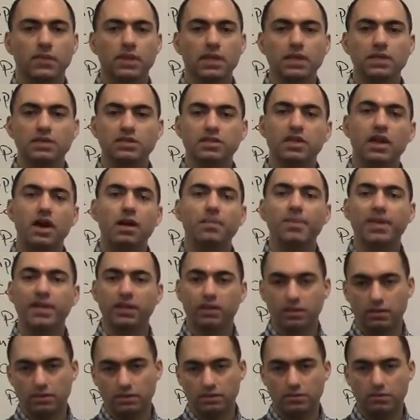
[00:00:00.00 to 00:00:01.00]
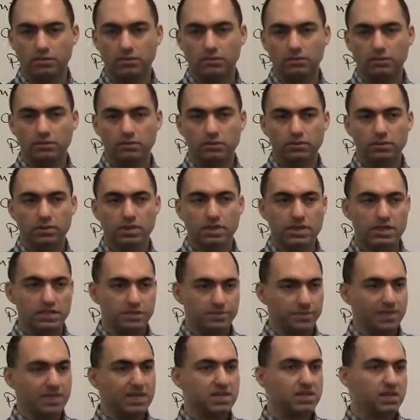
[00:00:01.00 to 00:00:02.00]
He's coming.
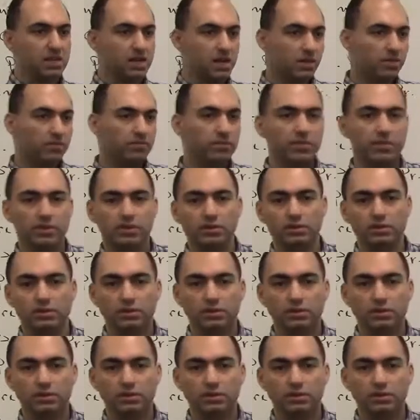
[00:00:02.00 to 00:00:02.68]
He's being come.